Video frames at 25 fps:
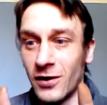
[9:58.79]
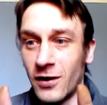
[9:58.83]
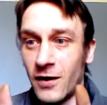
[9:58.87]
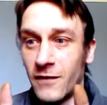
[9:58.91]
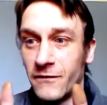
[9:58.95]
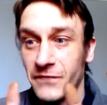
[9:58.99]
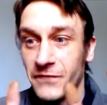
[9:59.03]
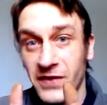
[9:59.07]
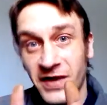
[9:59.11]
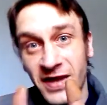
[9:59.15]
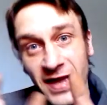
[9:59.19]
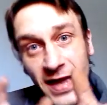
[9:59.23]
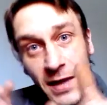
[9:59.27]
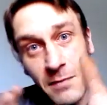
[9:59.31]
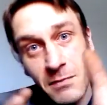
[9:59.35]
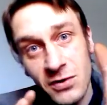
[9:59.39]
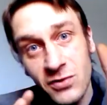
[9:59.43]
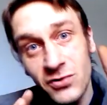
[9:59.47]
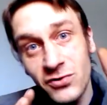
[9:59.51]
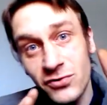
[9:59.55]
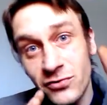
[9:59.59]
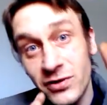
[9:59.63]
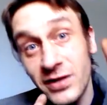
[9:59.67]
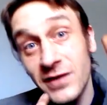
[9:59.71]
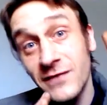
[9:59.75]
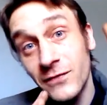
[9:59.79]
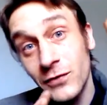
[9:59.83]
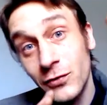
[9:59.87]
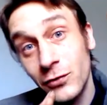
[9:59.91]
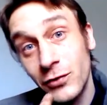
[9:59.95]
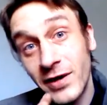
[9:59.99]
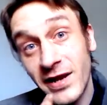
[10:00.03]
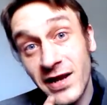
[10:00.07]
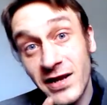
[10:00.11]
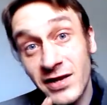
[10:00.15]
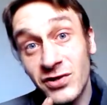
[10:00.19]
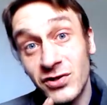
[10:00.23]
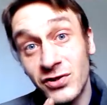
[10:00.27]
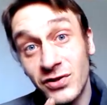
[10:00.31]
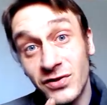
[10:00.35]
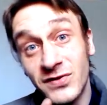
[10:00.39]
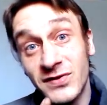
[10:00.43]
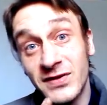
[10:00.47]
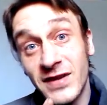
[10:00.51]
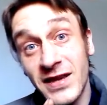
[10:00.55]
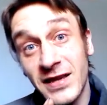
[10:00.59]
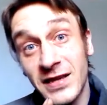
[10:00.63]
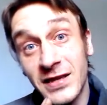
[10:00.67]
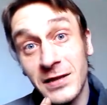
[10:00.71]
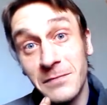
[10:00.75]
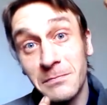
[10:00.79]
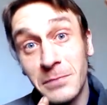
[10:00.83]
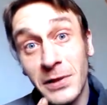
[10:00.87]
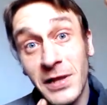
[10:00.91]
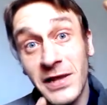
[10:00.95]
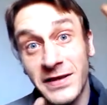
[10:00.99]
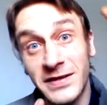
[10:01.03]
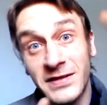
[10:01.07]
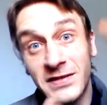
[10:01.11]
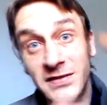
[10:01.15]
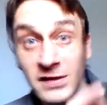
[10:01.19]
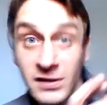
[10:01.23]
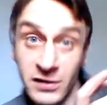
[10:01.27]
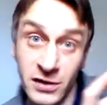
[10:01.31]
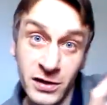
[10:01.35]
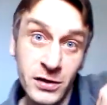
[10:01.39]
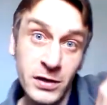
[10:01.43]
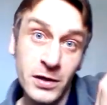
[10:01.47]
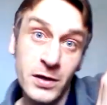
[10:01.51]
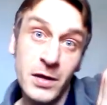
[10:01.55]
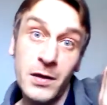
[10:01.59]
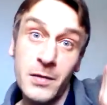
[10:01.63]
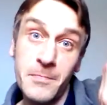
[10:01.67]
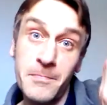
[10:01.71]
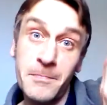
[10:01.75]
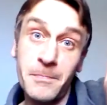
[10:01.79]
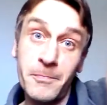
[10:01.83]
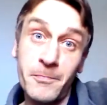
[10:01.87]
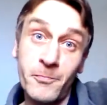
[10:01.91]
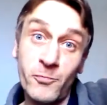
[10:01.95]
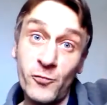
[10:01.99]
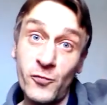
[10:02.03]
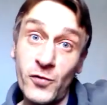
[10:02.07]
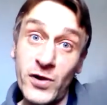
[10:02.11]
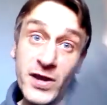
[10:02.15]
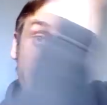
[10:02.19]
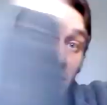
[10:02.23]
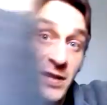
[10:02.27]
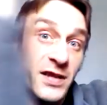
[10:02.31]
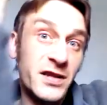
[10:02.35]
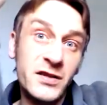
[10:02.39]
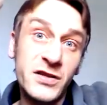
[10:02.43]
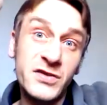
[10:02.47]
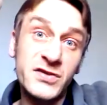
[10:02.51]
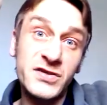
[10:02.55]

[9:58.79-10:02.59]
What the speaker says: of the chemistry of creation taking place written in the